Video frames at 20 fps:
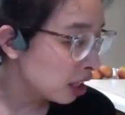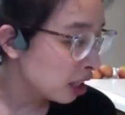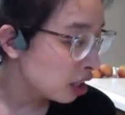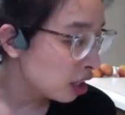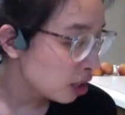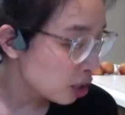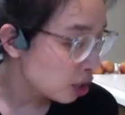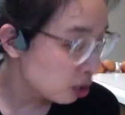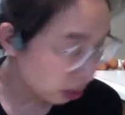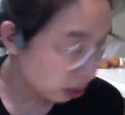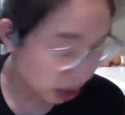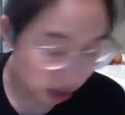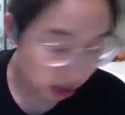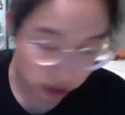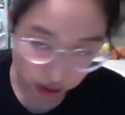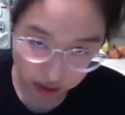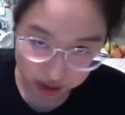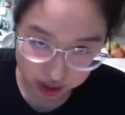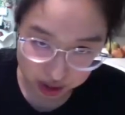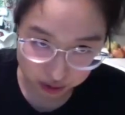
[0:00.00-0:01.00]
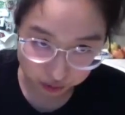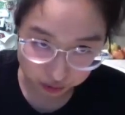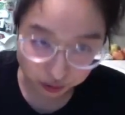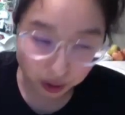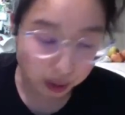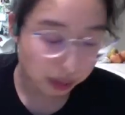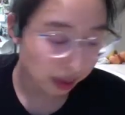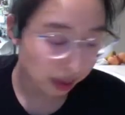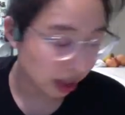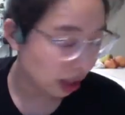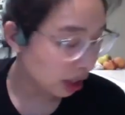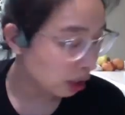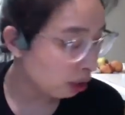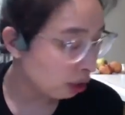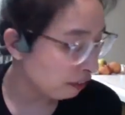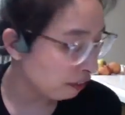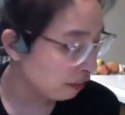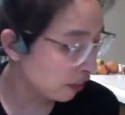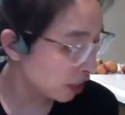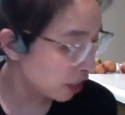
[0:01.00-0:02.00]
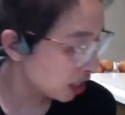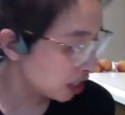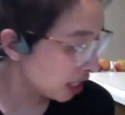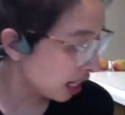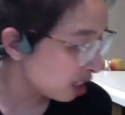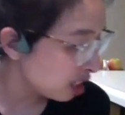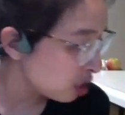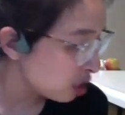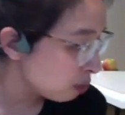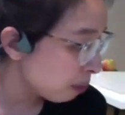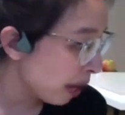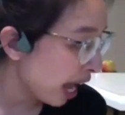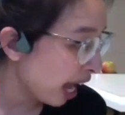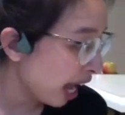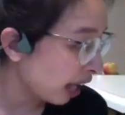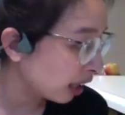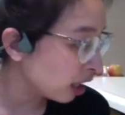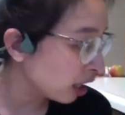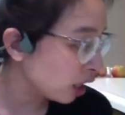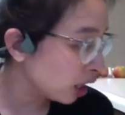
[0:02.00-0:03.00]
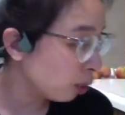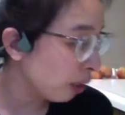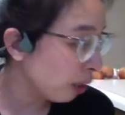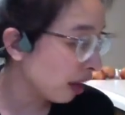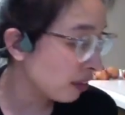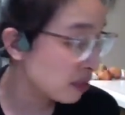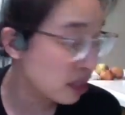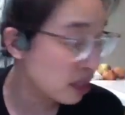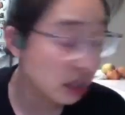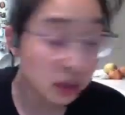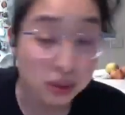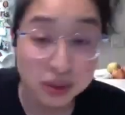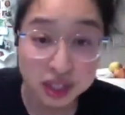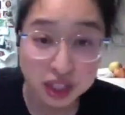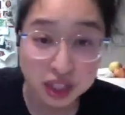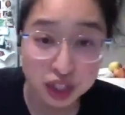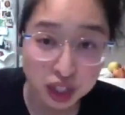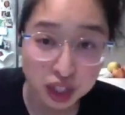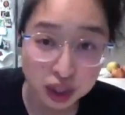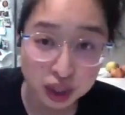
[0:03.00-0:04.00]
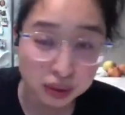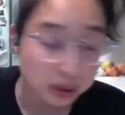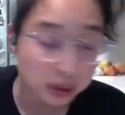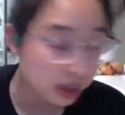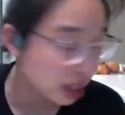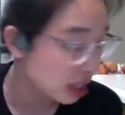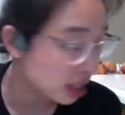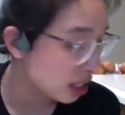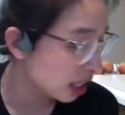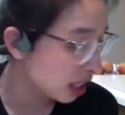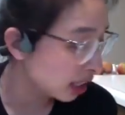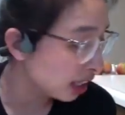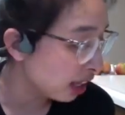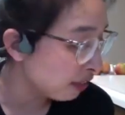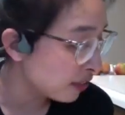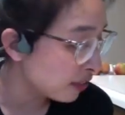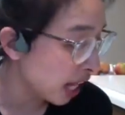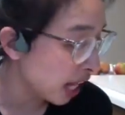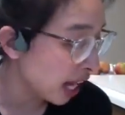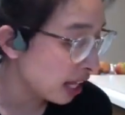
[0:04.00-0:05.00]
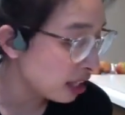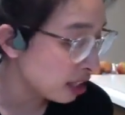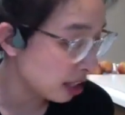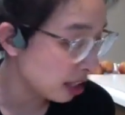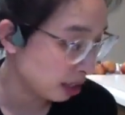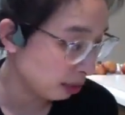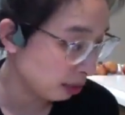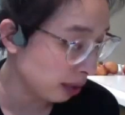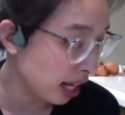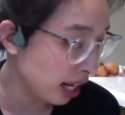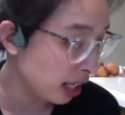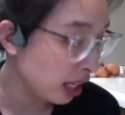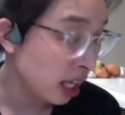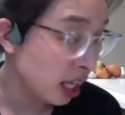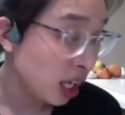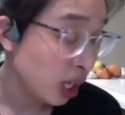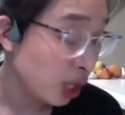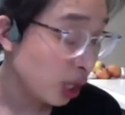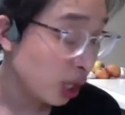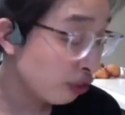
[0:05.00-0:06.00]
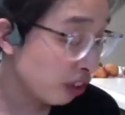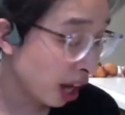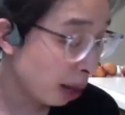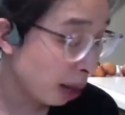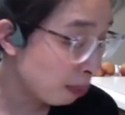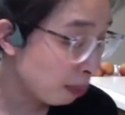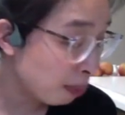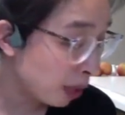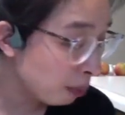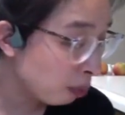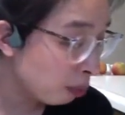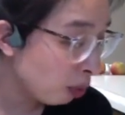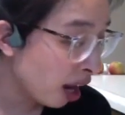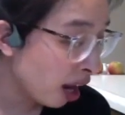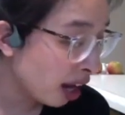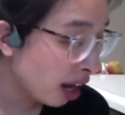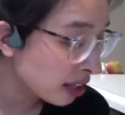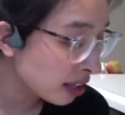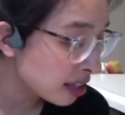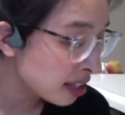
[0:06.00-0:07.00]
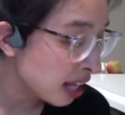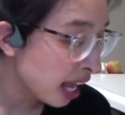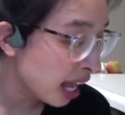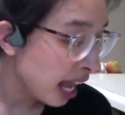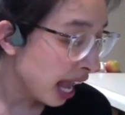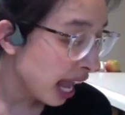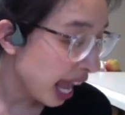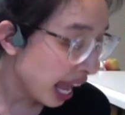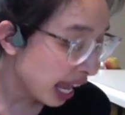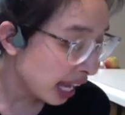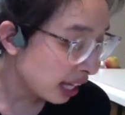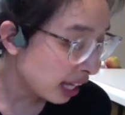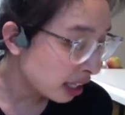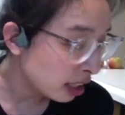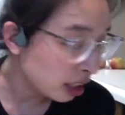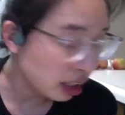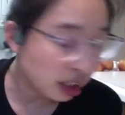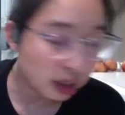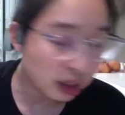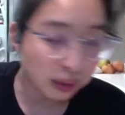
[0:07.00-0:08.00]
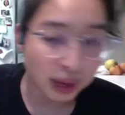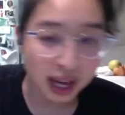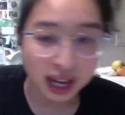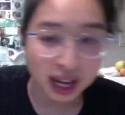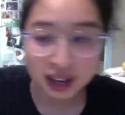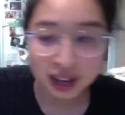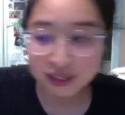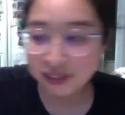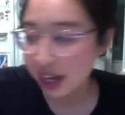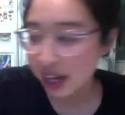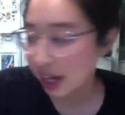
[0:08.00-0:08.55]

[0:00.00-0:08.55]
Shorty George's forward. You have fishtails back. You have Susie Q's to the left and to the right. You've got pimp walks and you have